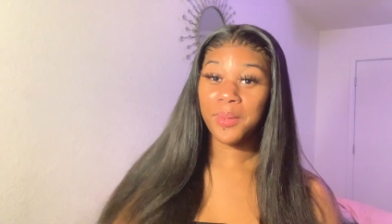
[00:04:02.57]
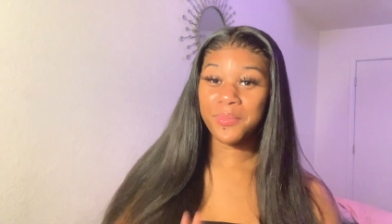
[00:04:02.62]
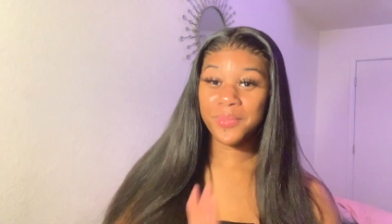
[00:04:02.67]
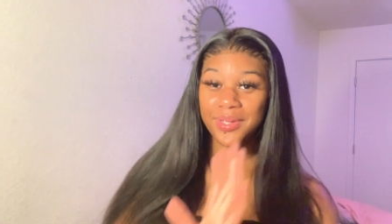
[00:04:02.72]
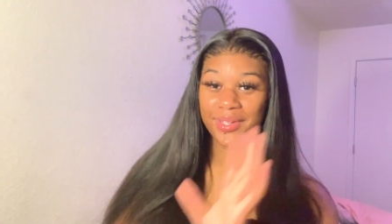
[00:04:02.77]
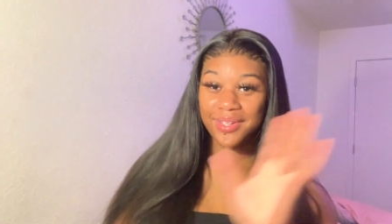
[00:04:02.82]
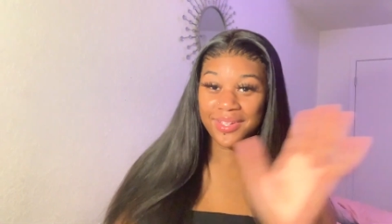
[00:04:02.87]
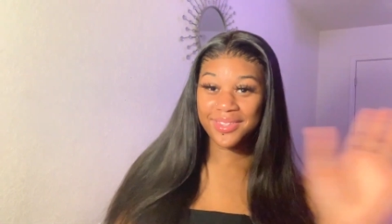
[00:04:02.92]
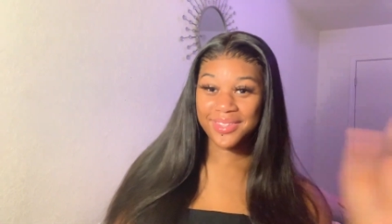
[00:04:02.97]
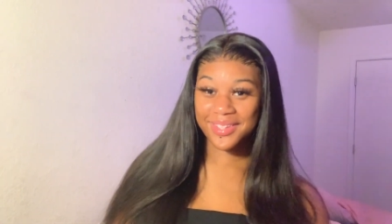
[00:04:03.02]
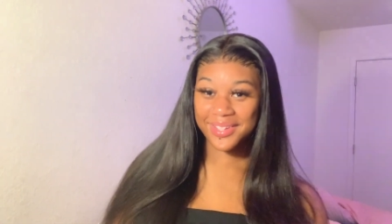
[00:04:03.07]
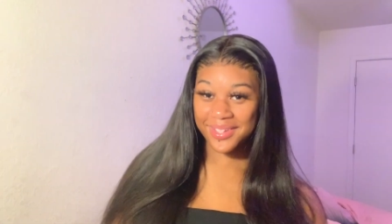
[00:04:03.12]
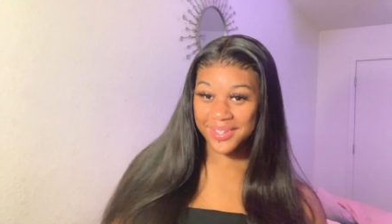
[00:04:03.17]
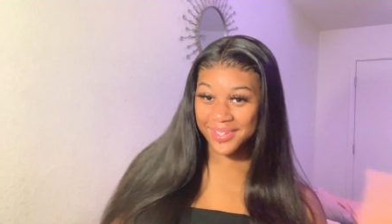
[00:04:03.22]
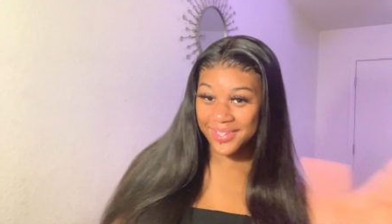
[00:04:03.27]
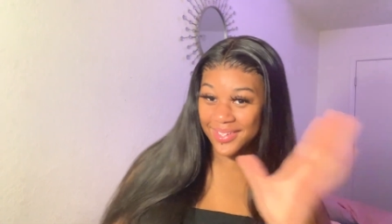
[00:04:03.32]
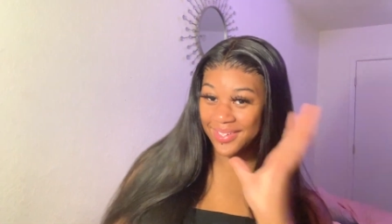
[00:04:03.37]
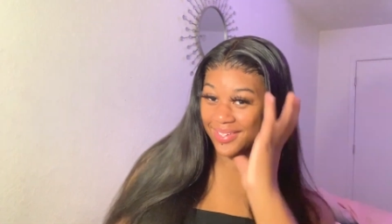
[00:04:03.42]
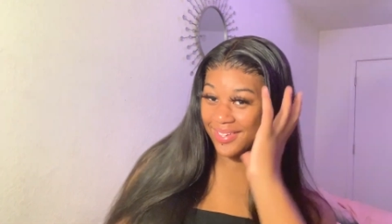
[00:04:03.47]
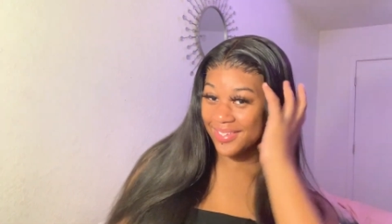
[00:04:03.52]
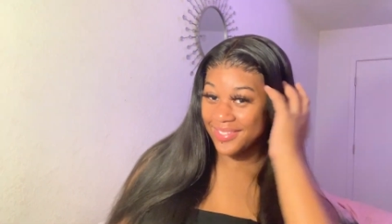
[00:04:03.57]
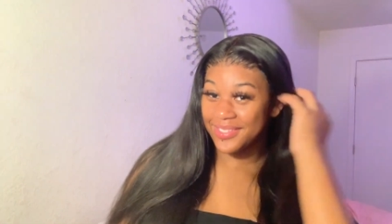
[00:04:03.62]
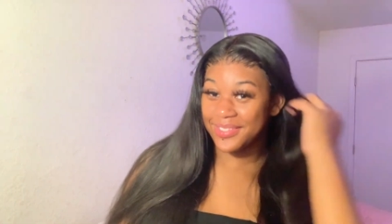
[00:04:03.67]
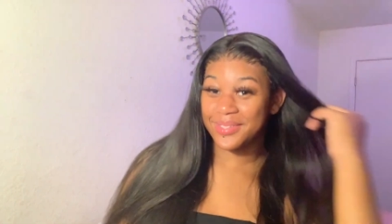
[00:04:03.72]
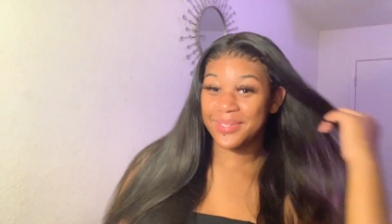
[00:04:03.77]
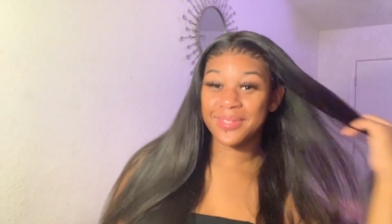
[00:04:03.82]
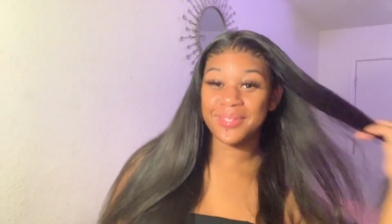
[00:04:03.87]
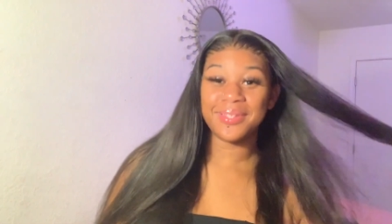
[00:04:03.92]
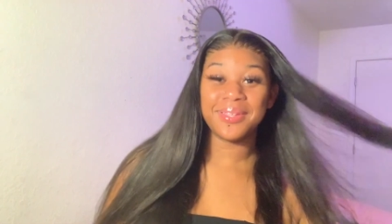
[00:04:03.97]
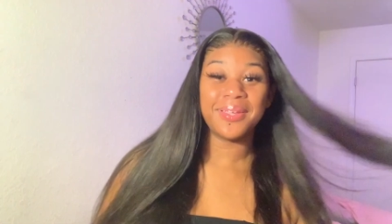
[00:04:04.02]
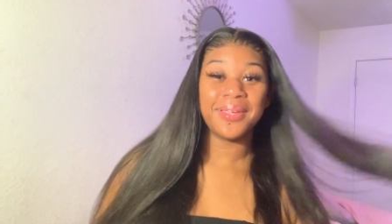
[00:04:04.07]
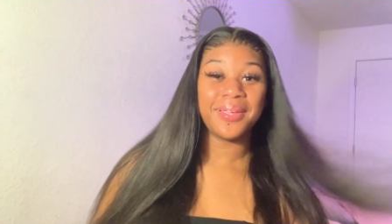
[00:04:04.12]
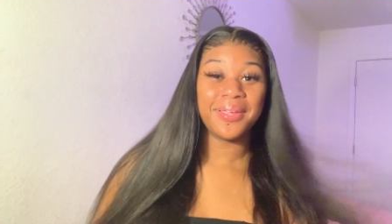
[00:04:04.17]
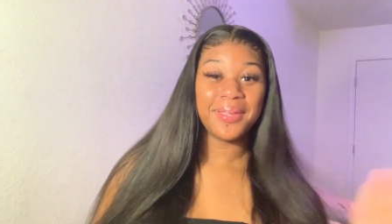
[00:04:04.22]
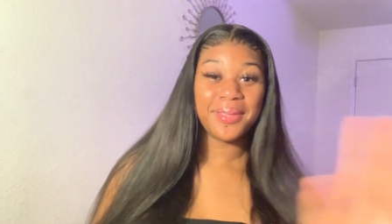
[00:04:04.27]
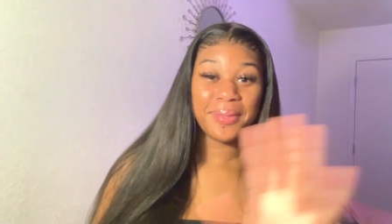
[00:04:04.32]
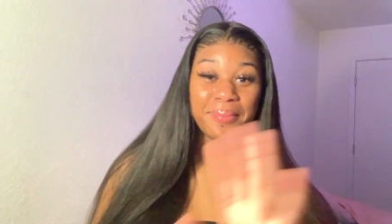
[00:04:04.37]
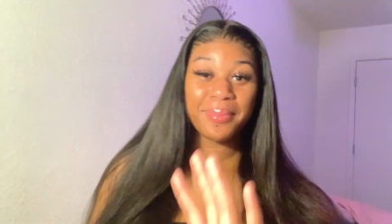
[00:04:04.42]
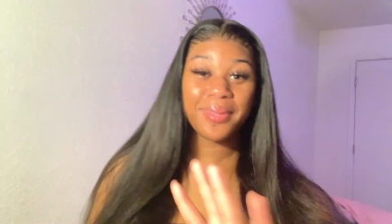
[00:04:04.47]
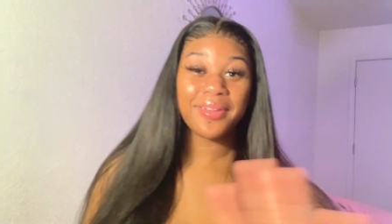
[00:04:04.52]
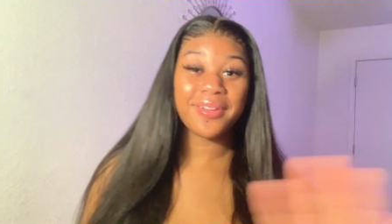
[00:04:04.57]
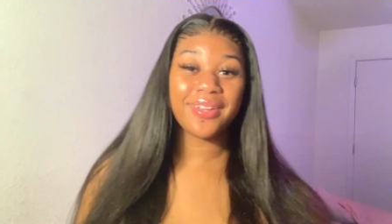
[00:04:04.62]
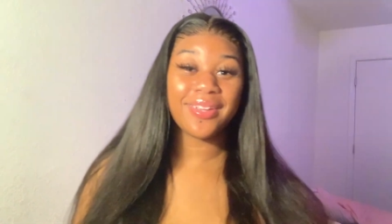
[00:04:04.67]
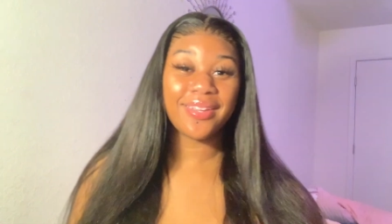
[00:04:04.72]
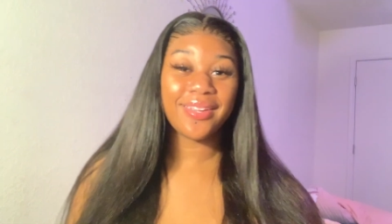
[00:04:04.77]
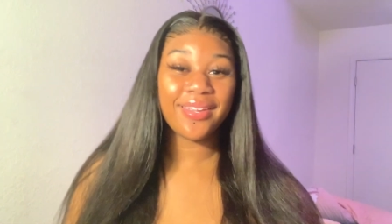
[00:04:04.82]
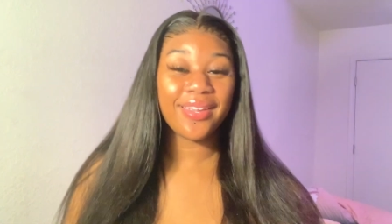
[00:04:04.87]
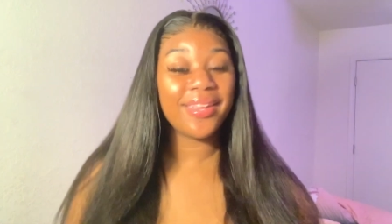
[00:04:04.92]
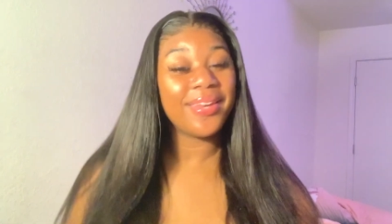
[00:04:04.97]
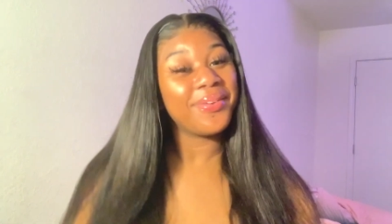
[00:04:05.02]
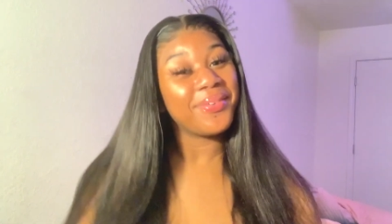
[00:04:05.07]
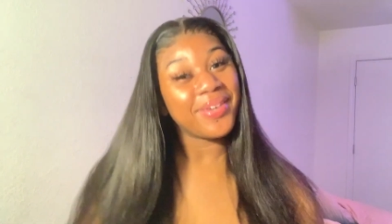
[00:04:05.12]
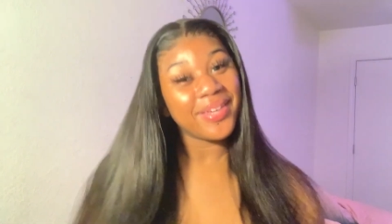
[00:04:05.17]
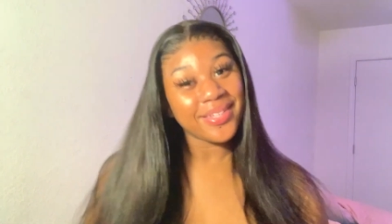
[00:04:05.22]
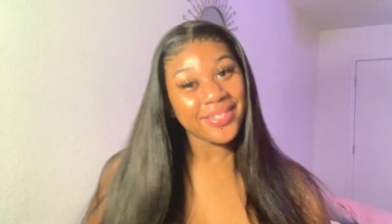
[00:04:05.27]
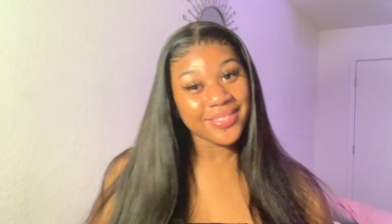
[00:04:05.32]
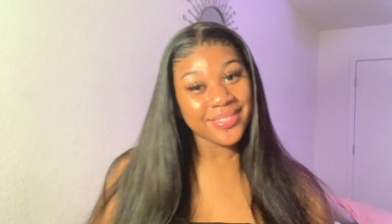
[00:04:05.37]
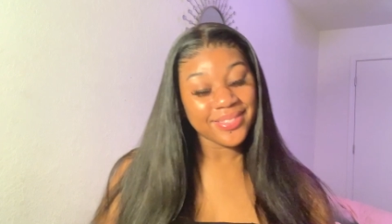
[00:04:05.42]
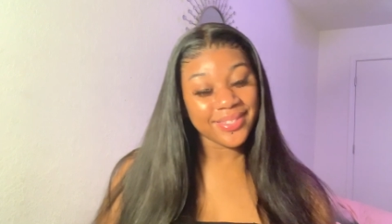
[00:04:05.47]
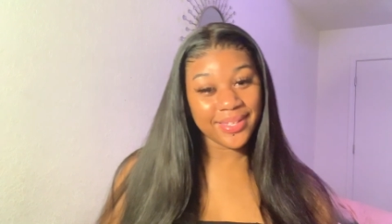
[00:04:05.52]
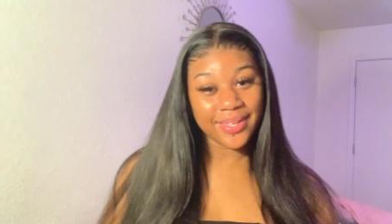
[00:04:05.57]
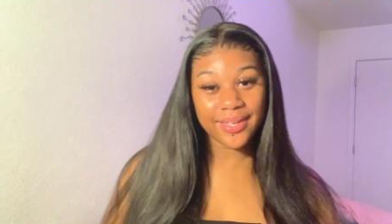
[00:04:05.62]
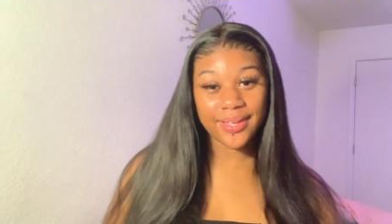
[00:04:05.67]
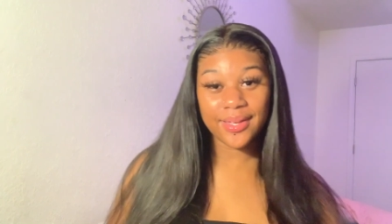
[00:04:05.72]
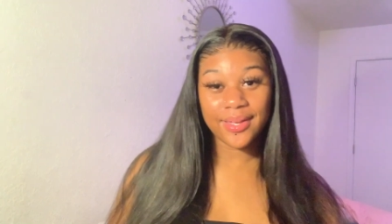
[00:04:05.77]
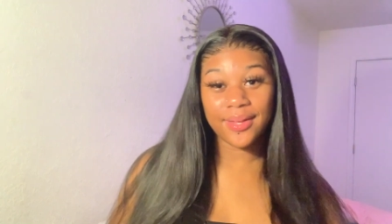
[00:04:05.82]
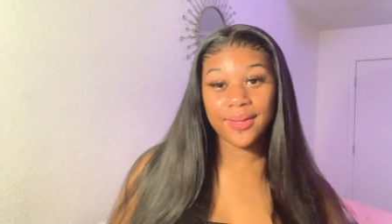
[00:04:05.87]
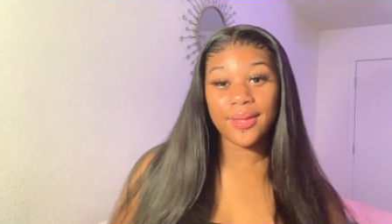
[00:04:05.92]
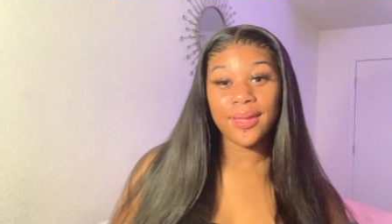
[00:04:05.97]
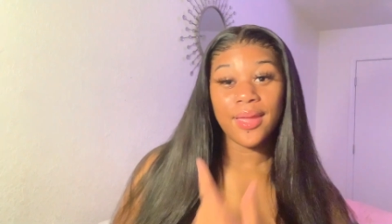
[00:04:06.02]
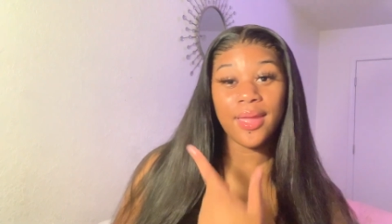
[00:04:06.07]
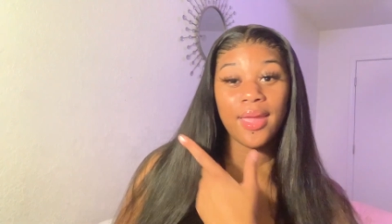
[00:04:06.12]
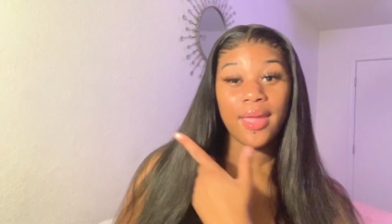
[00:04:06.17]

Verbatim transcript: we need that and that's just period anyways yeah